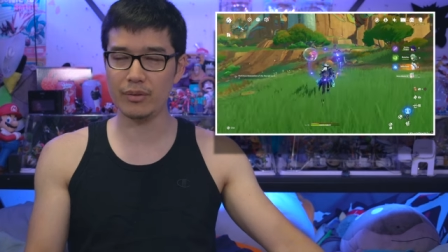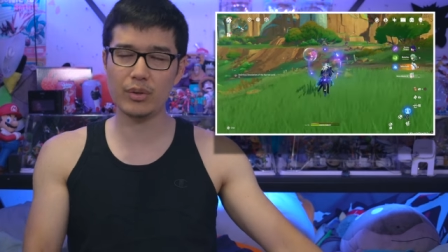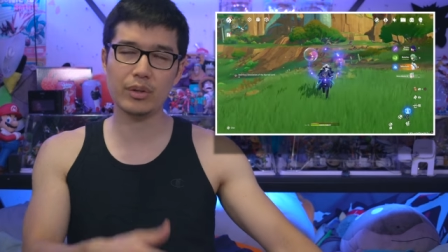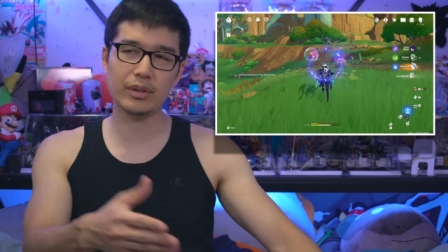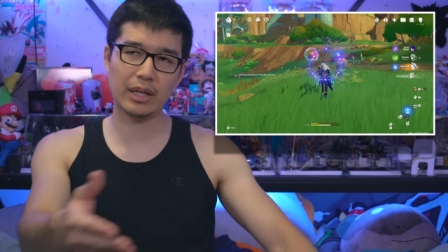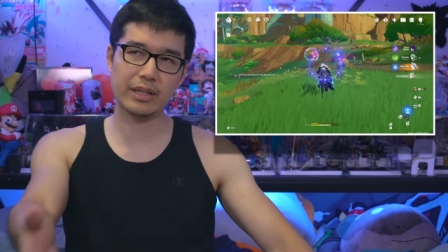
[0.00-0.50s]

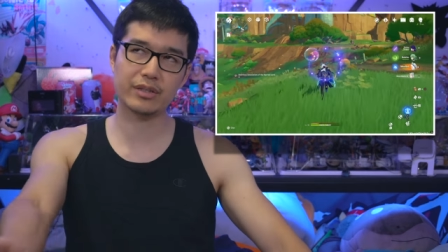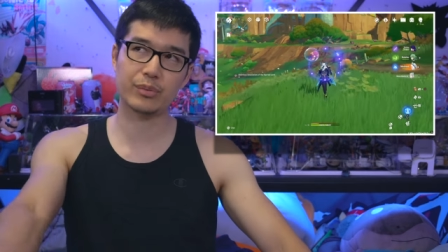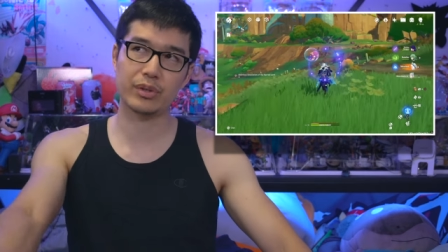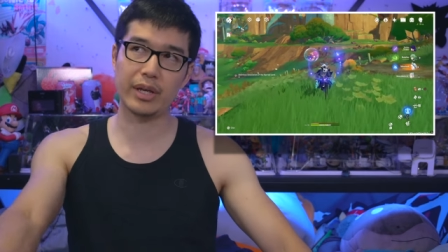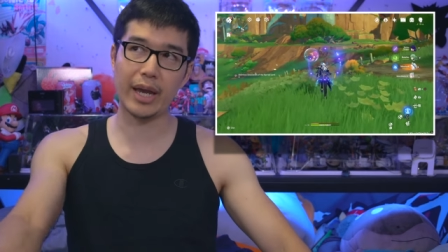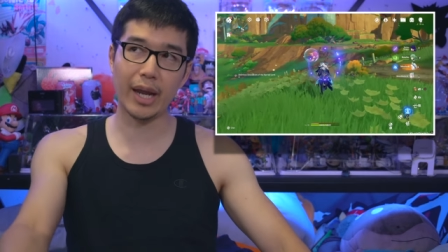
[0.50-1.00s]
Well, at least
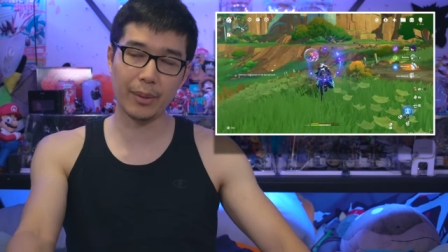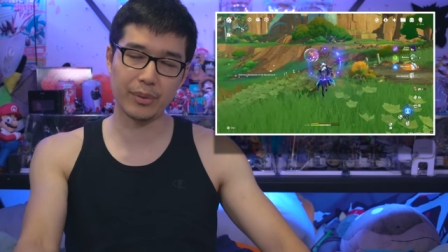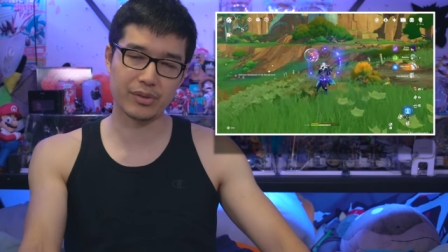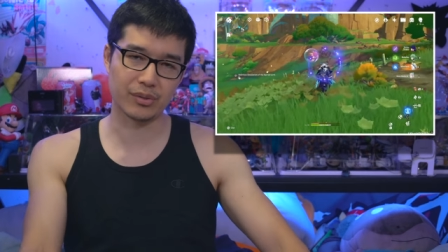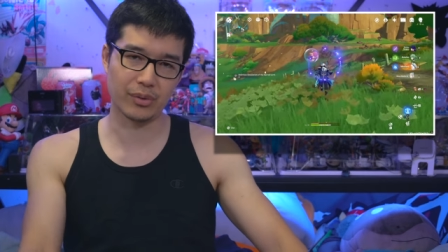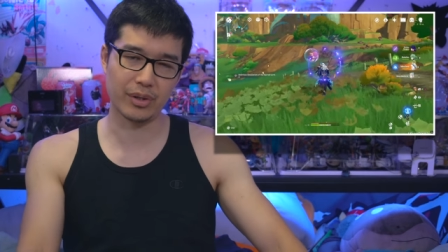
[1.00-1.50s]
with the
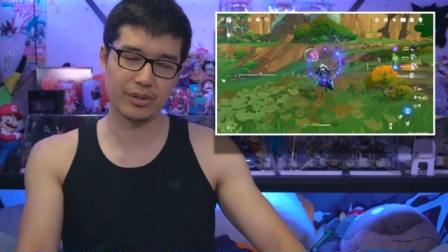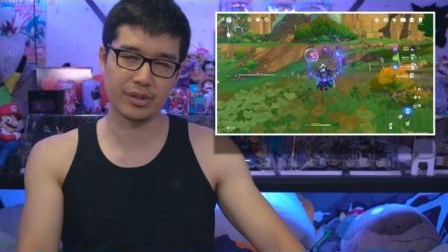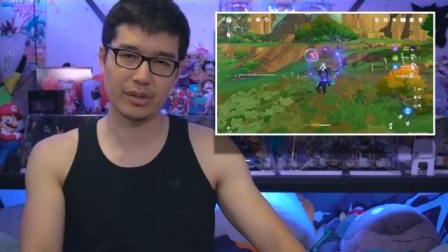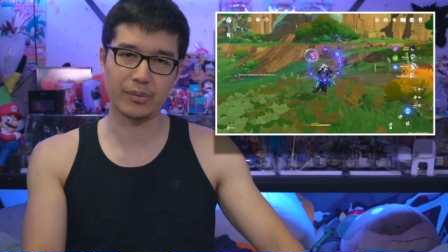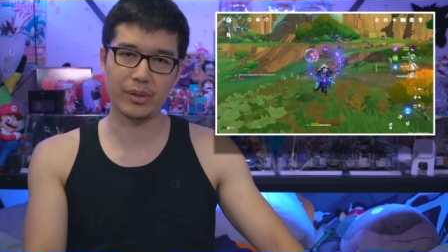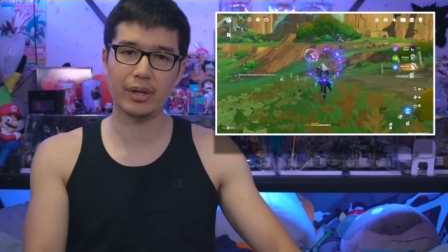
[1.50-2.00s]
enemy Saurians
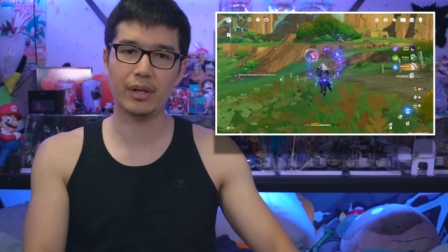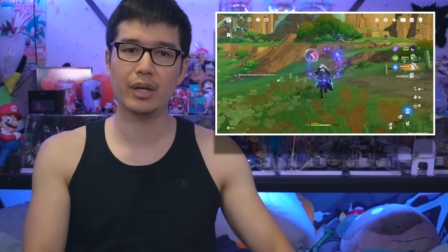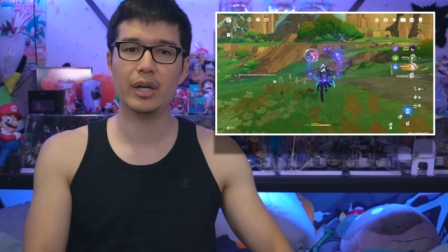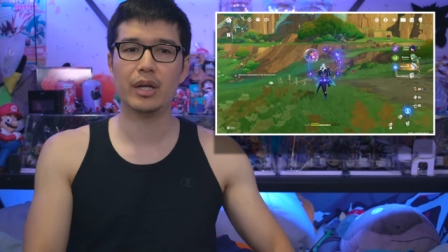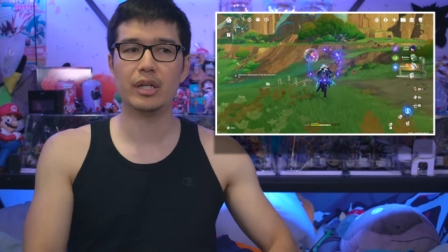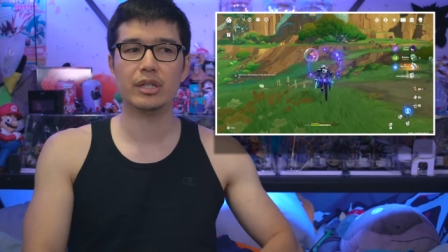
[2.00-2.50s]
anyway
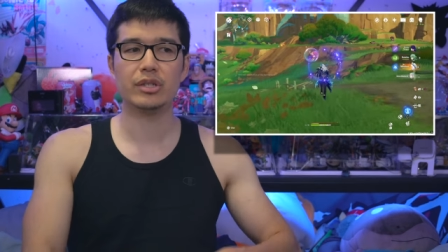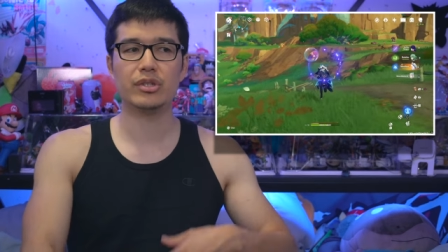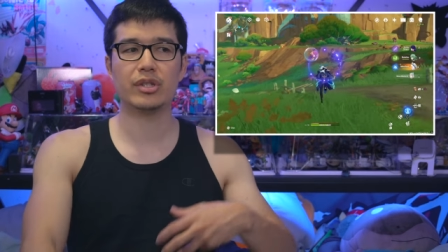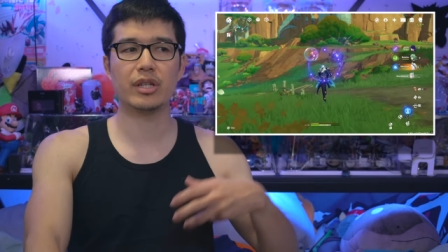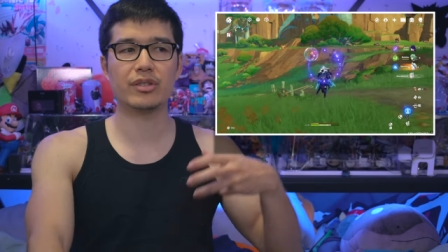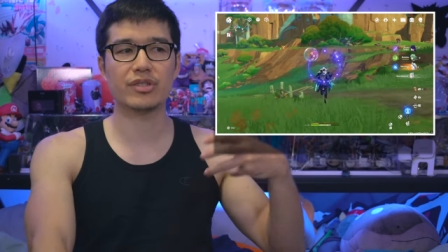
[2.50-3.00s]
you
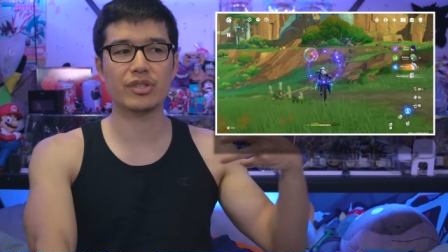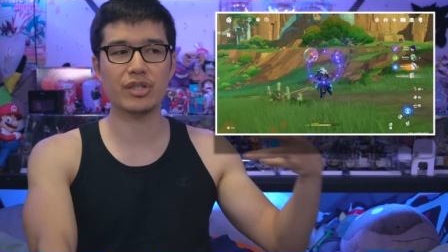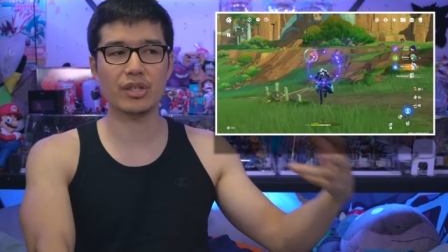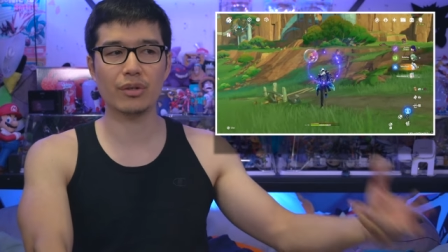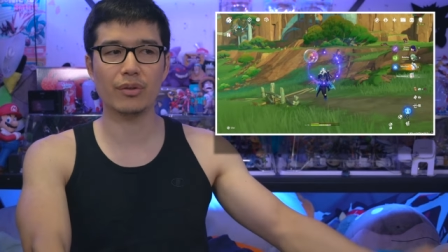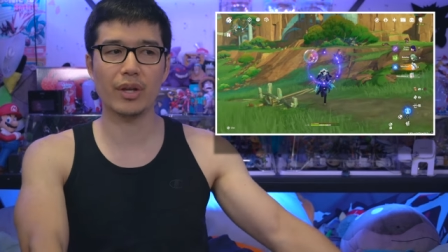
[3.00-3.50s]
can
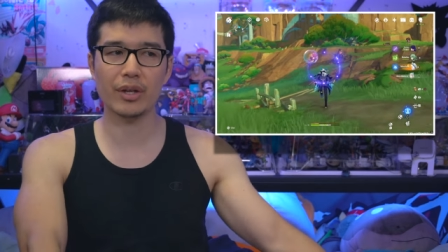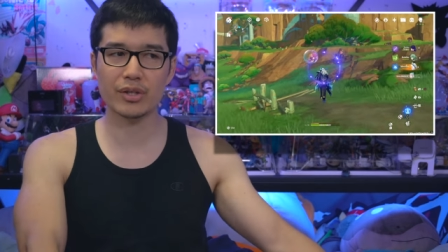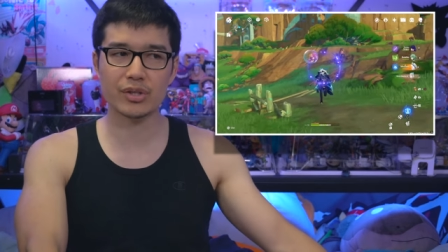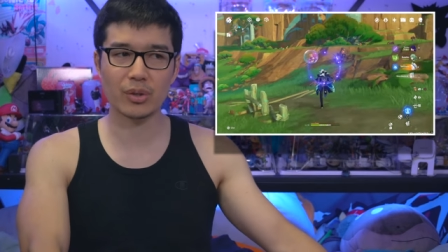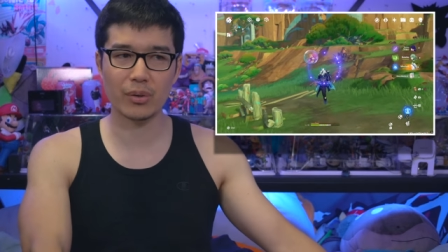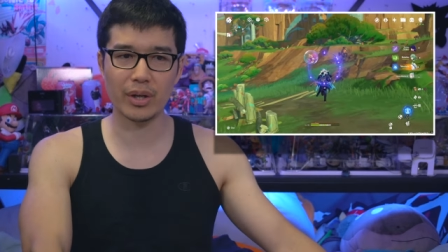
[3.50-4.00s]
steal their
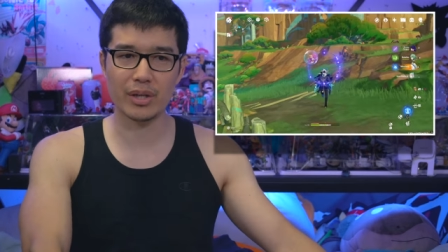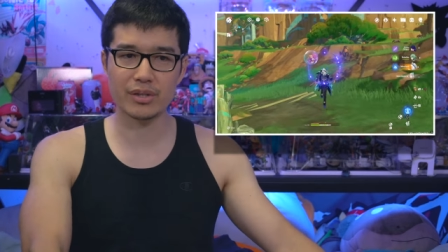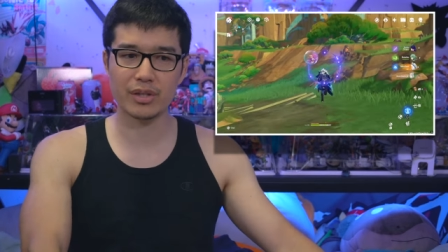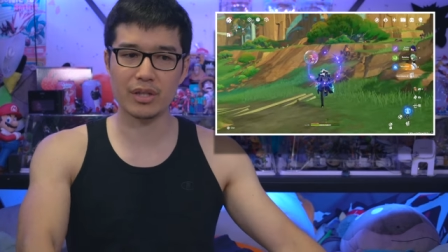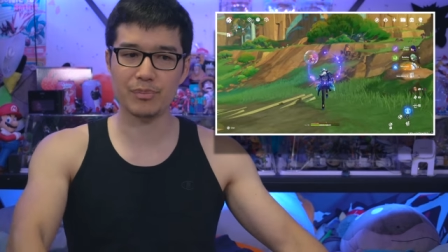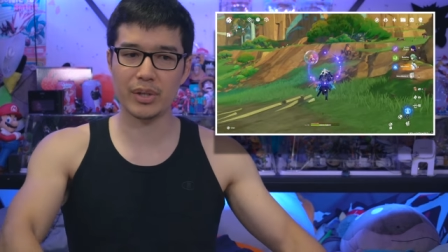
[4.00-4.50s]
Saurians
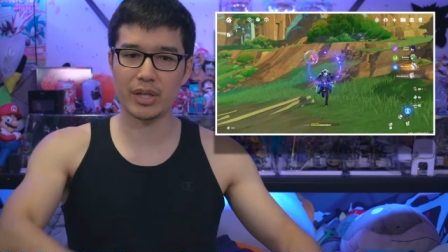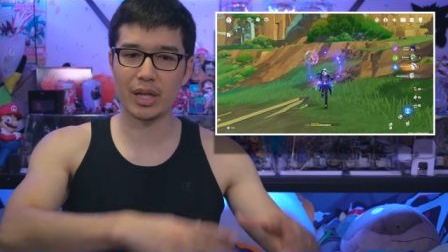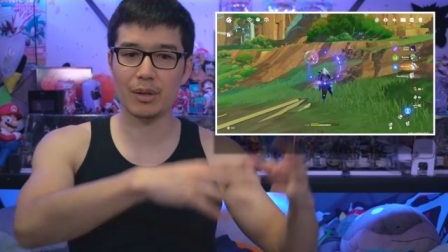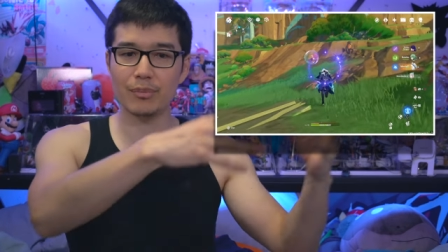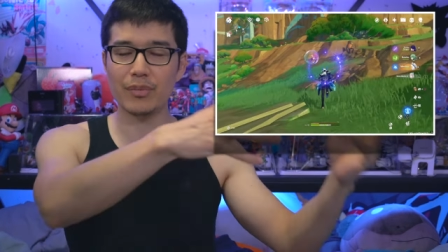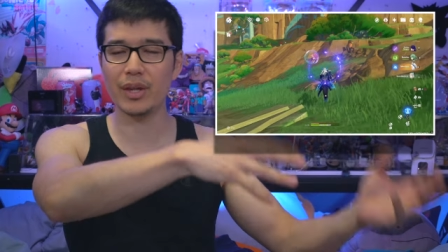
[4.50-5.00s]
and then
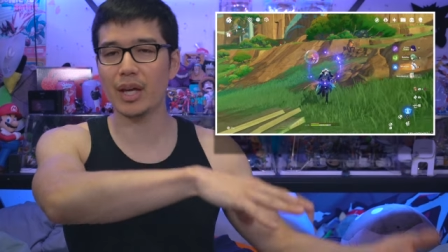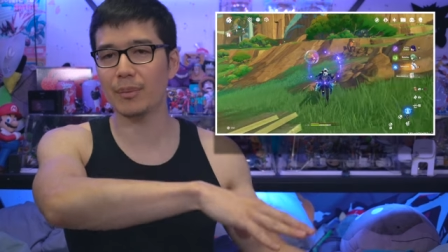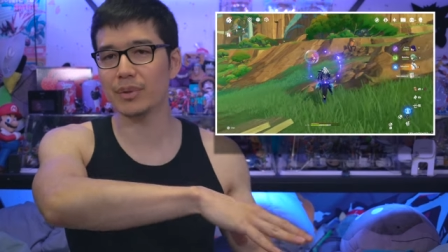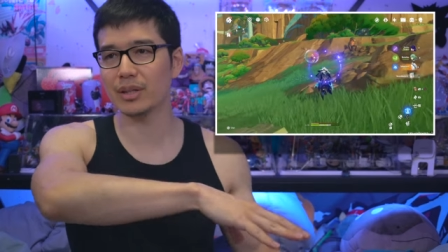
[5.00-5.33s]
become them.